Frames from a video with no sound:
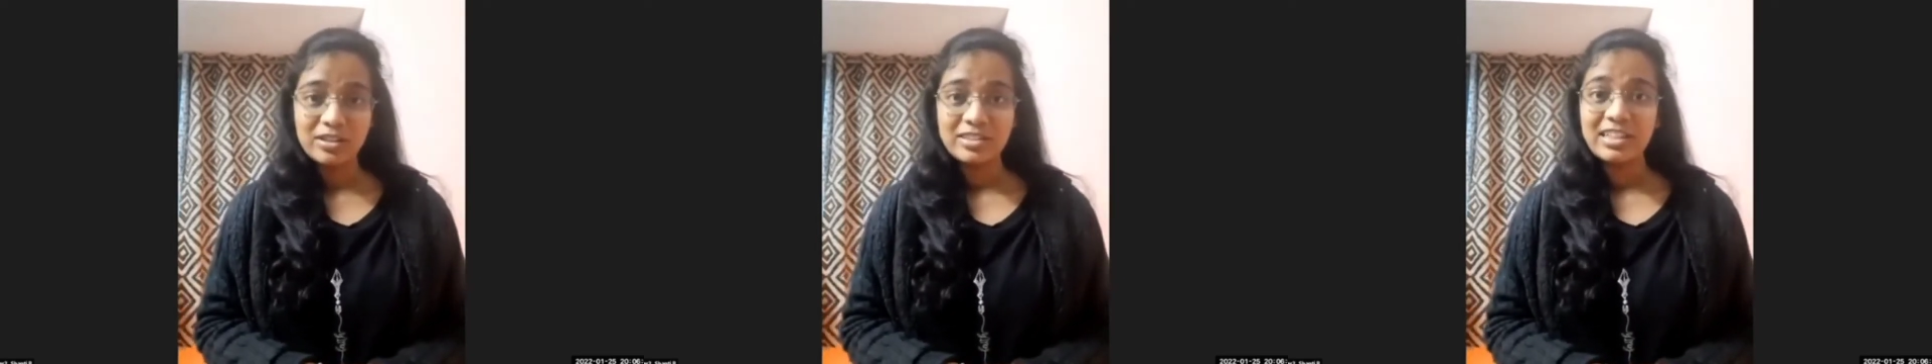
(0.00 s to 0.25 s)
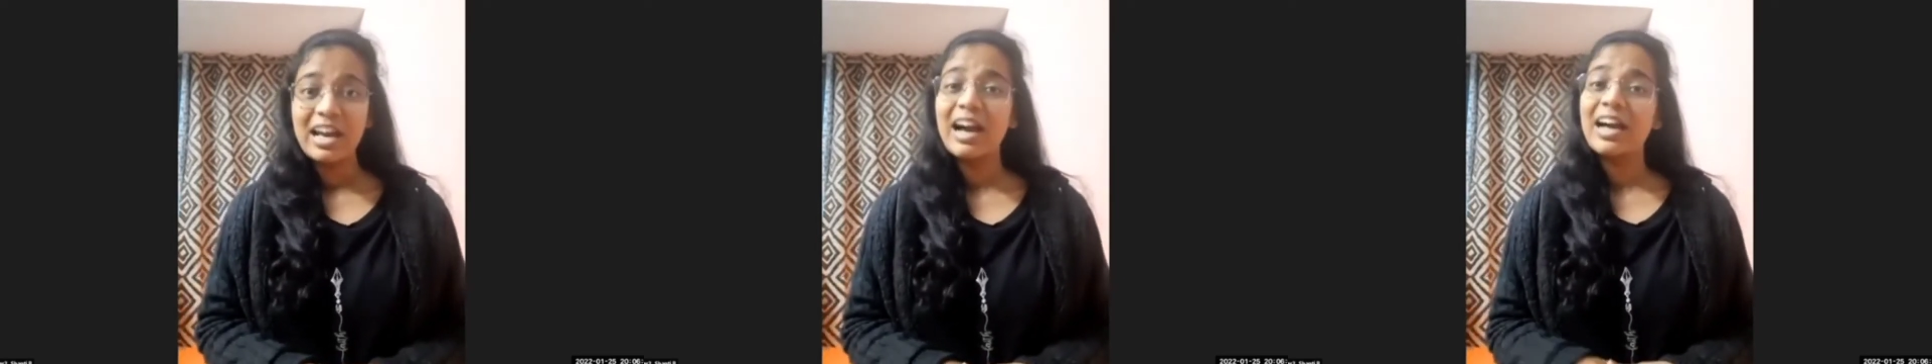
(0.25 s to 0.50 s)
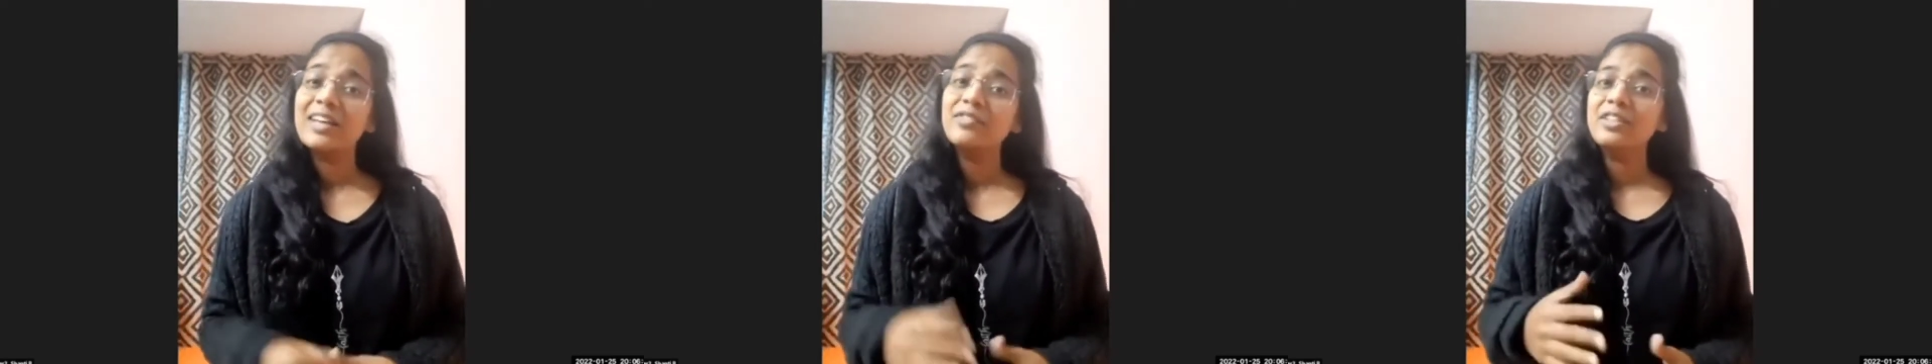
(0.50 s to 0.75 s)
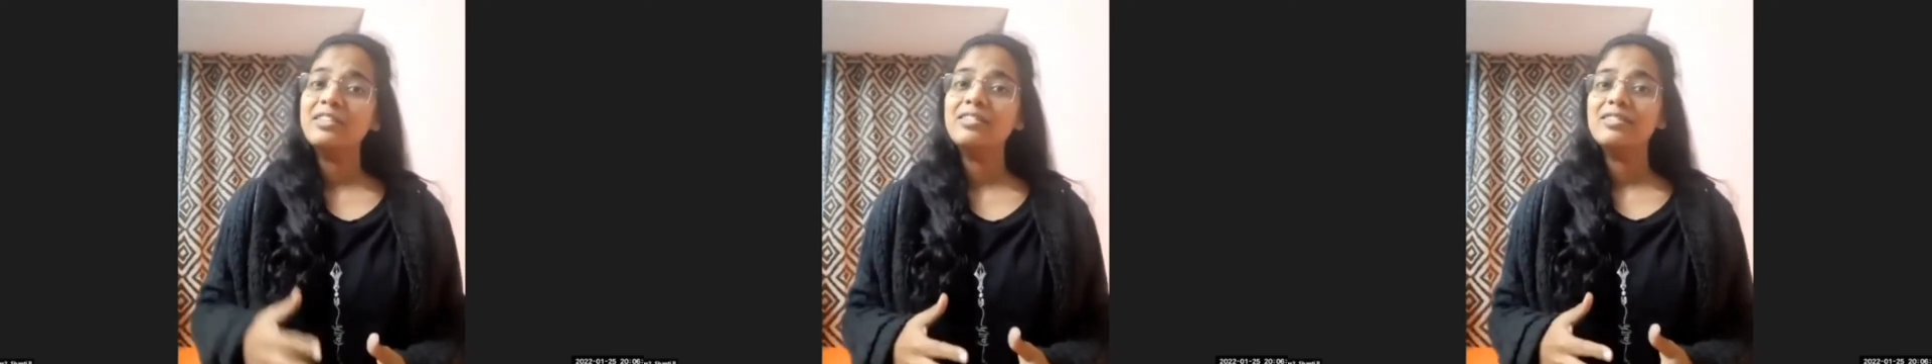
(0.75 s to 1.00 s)
that I
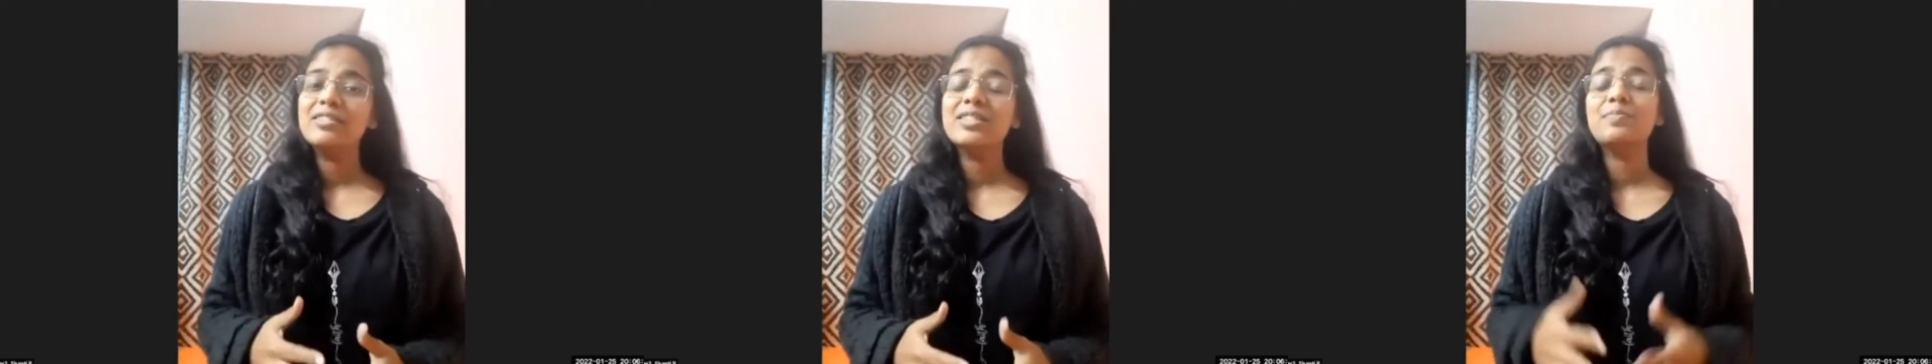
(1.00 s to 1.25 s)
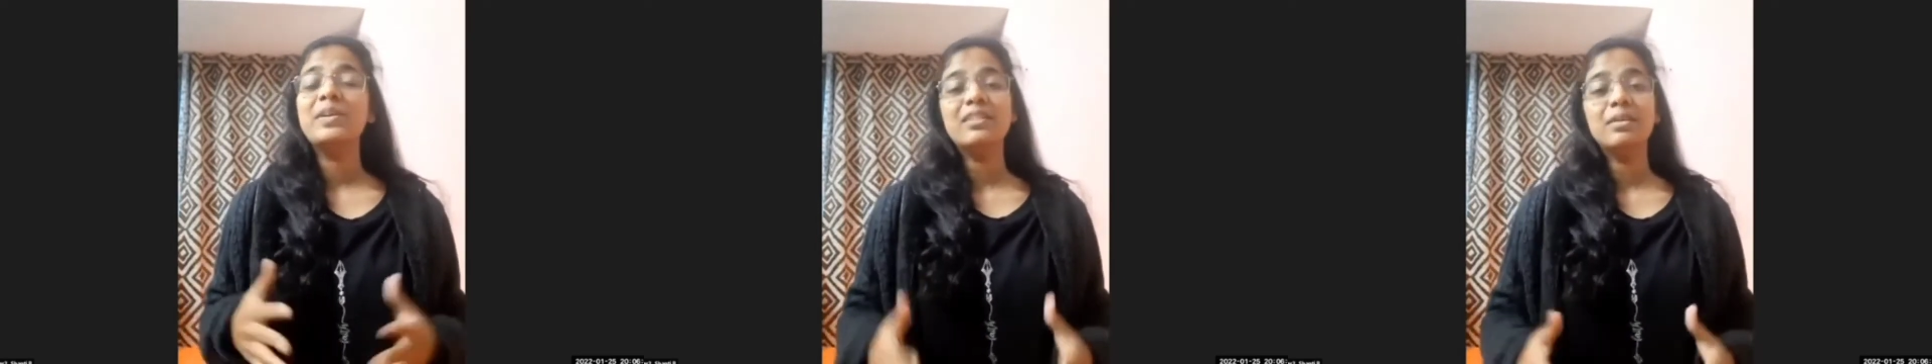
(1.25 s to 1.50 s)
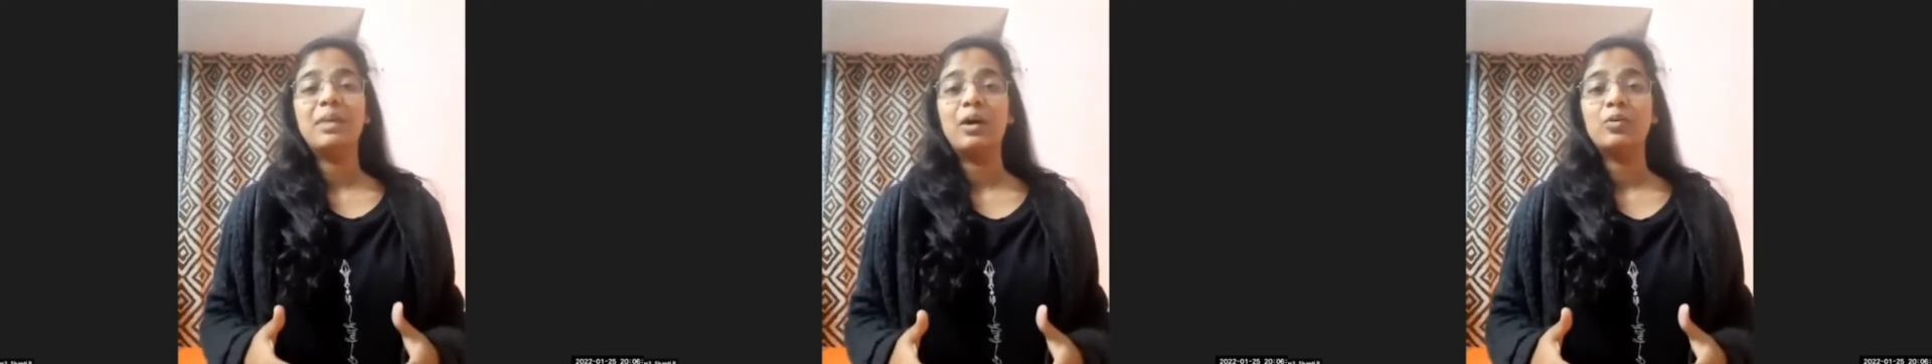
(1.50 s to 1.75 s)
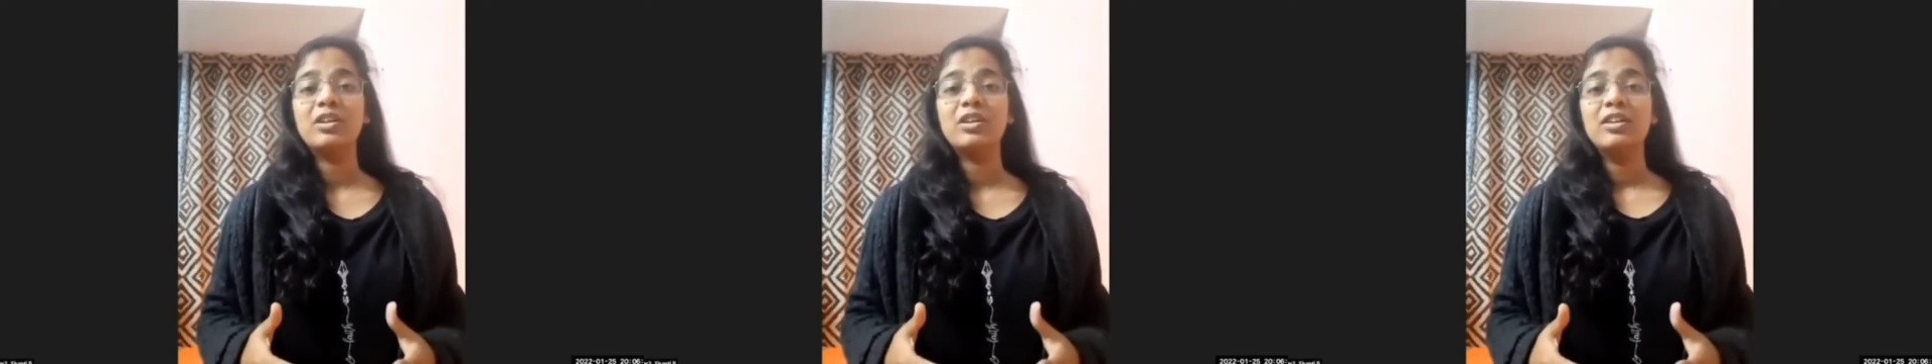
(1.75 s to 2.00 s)
will speak about